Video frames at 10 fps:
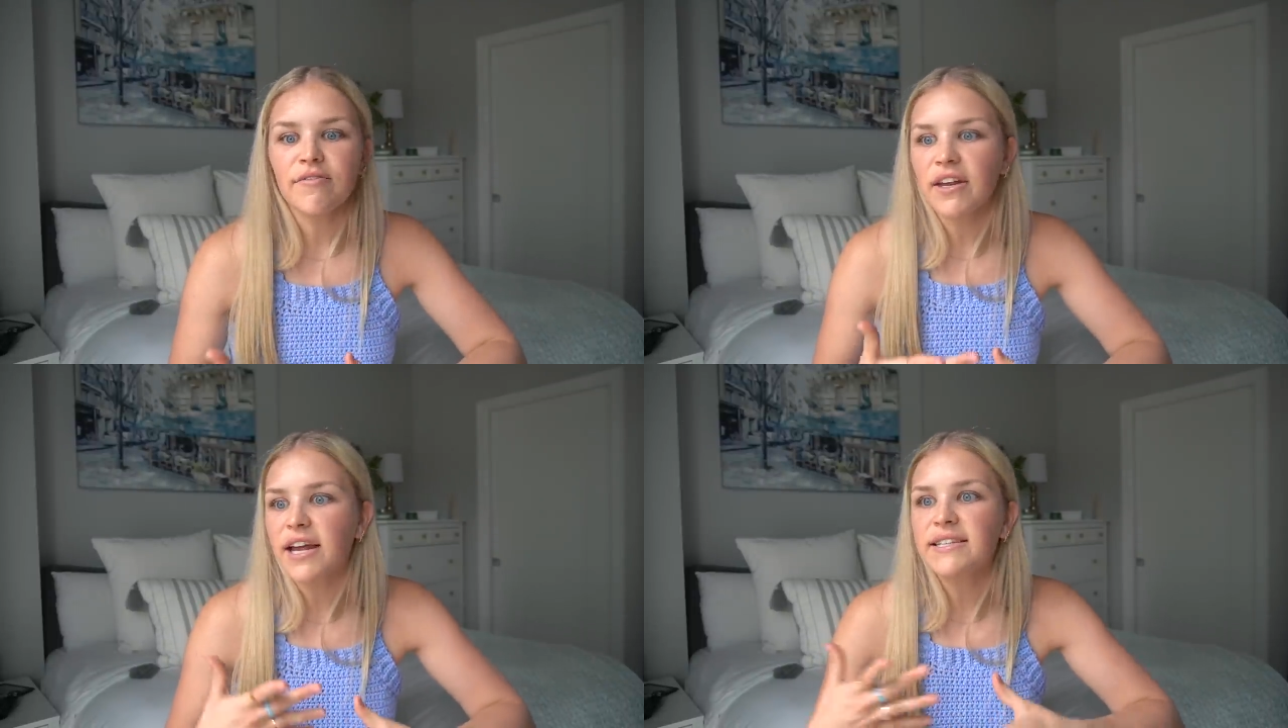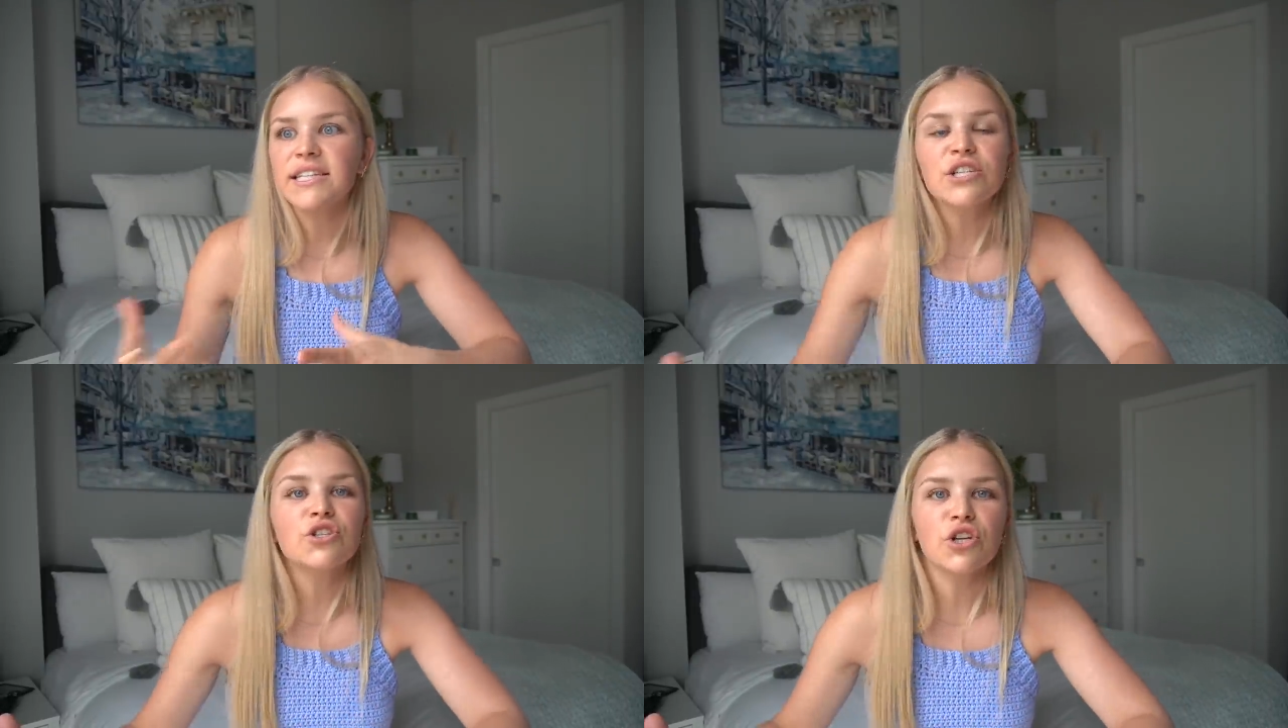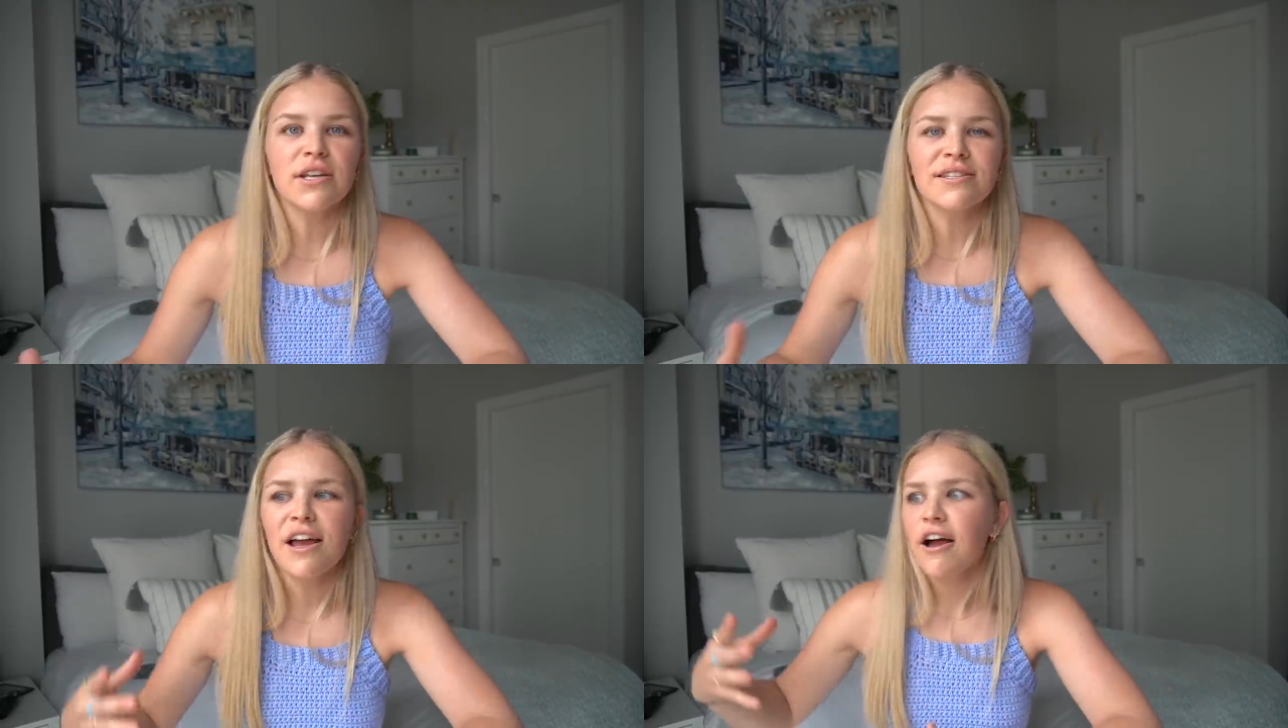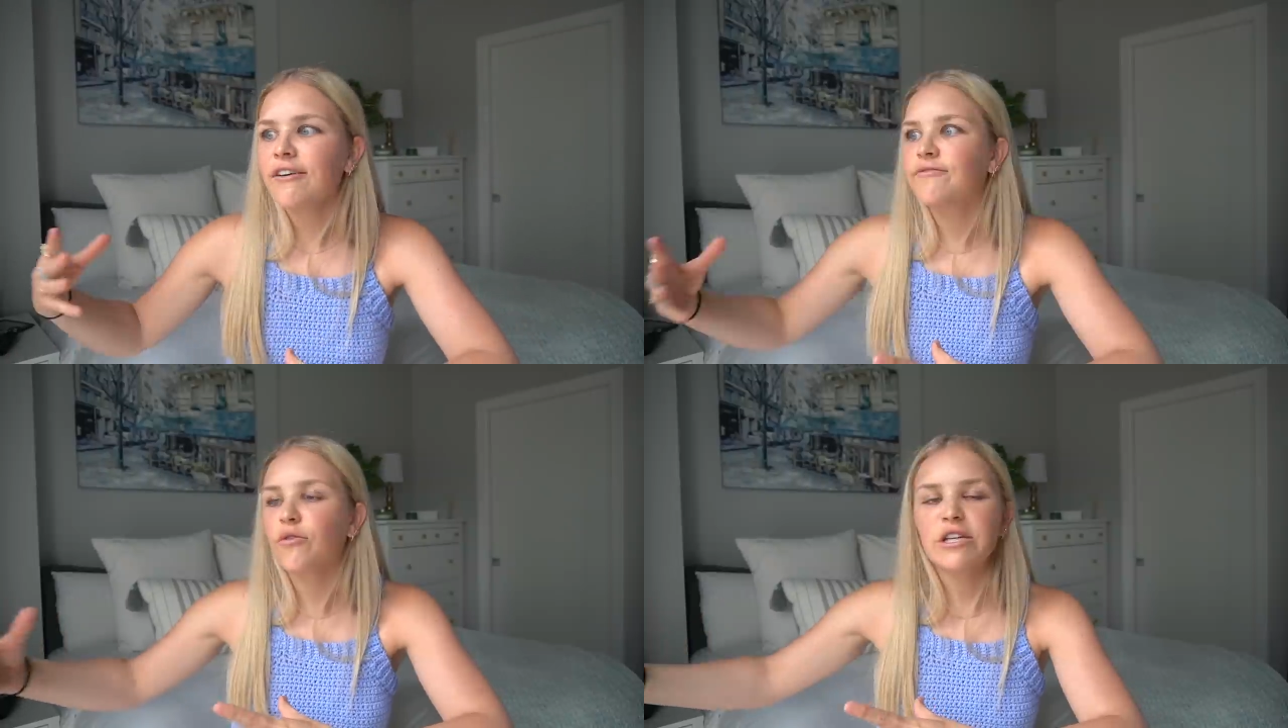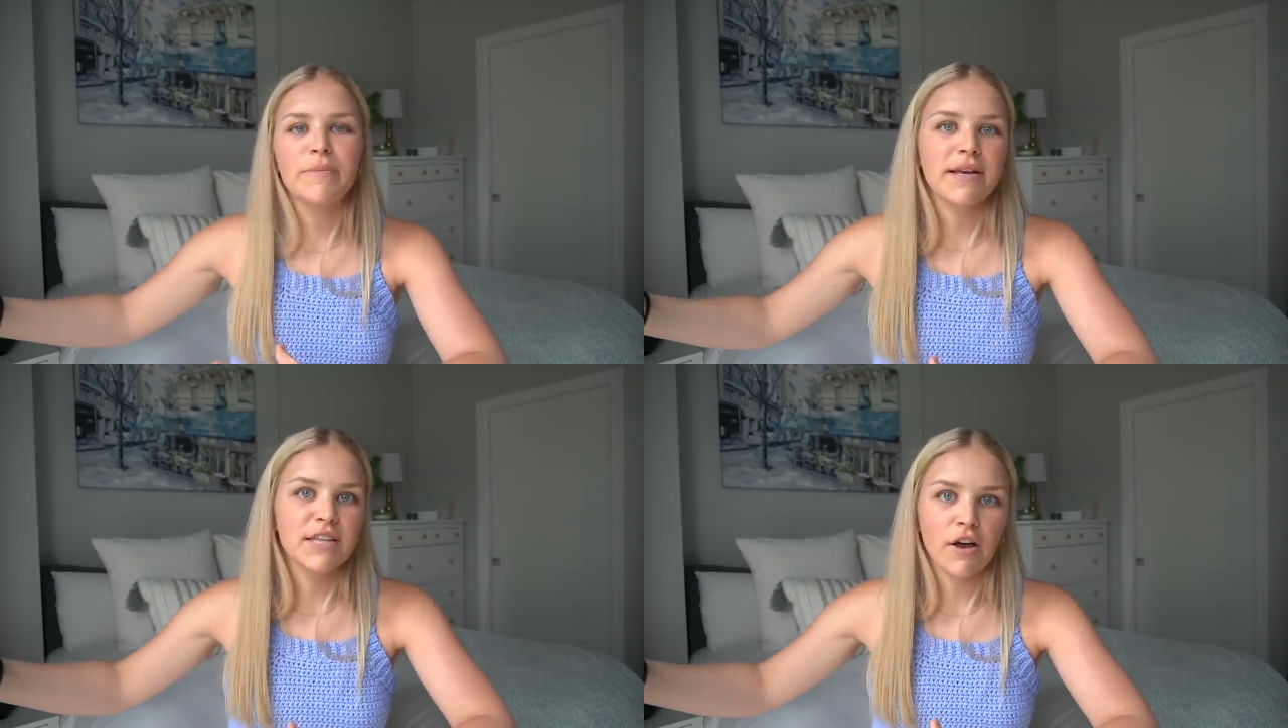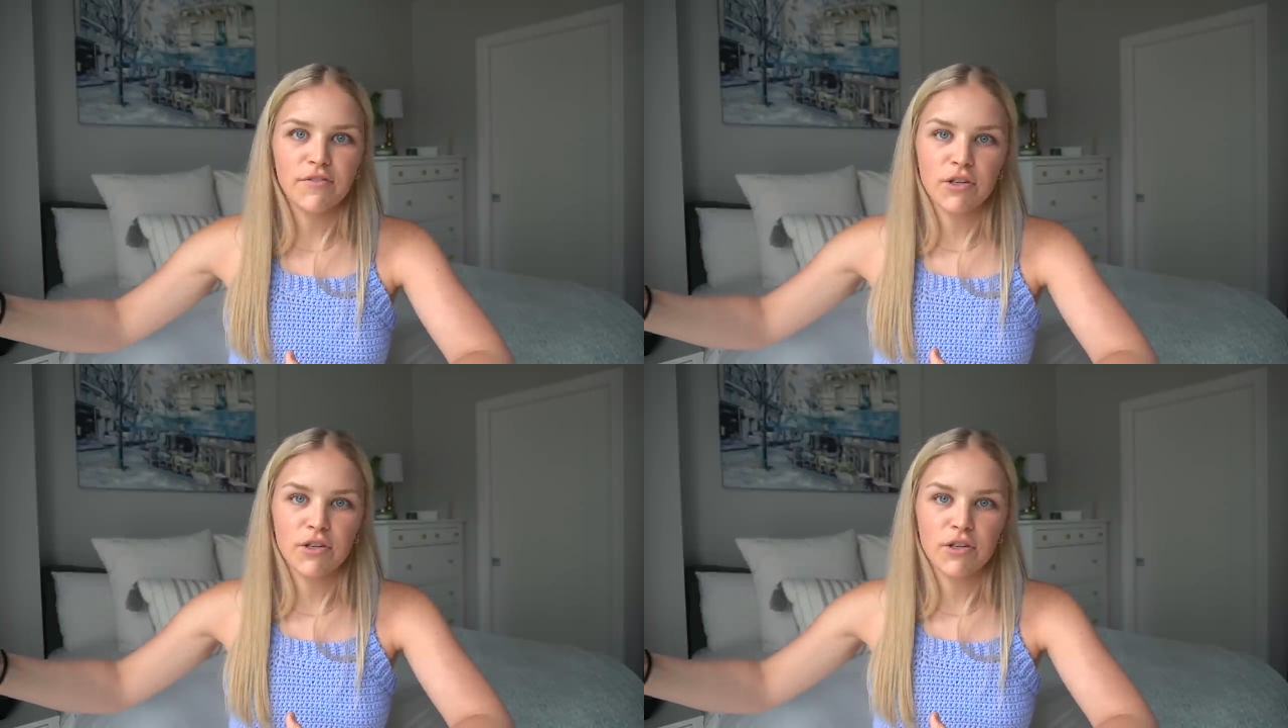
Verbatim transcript: And I didn't just force myself